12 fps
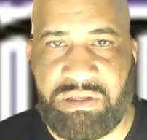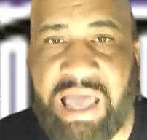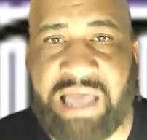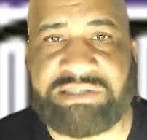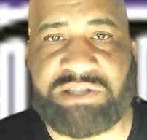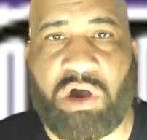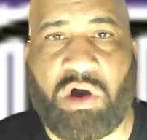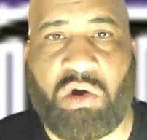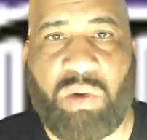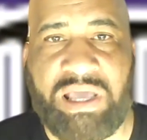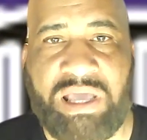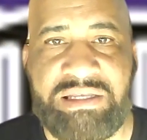As
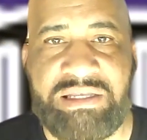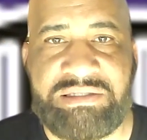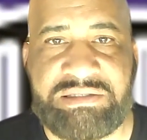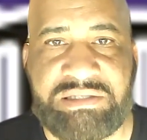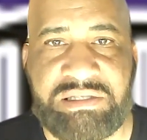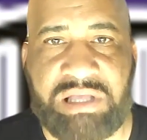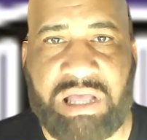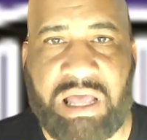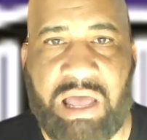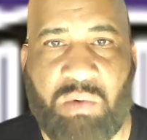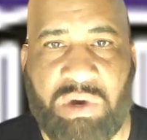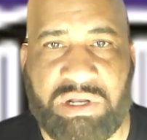always,
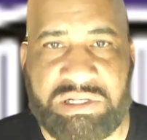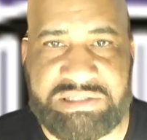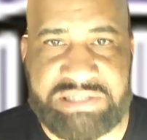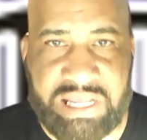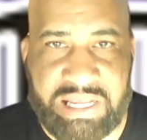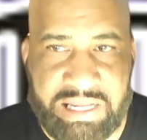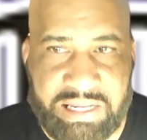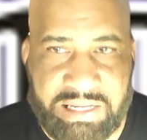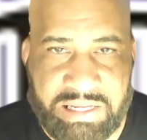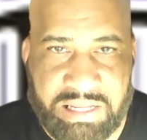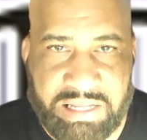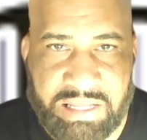I want to
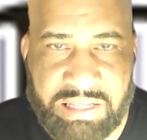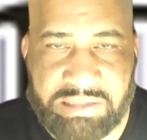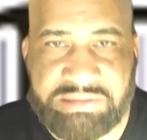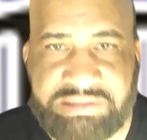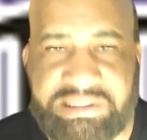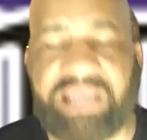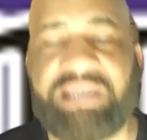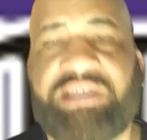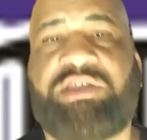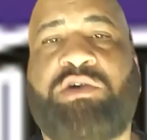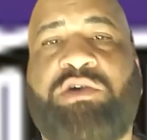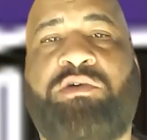say
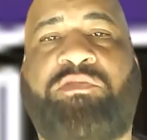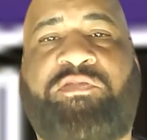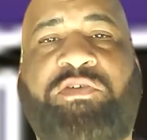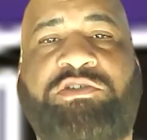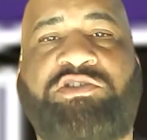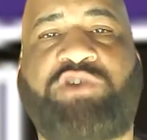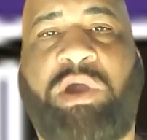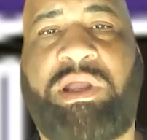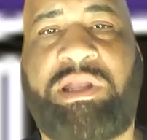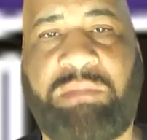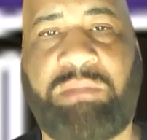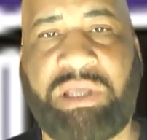thank you for
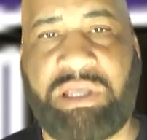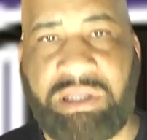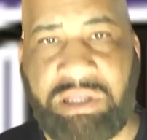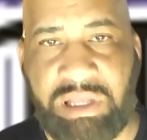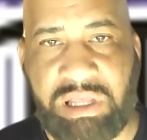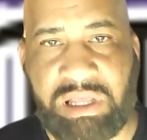joining me.